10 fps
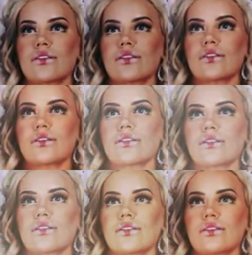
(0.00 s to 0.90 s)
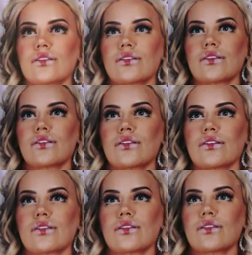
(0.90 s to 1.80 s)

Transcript: No one is speaking in this clip.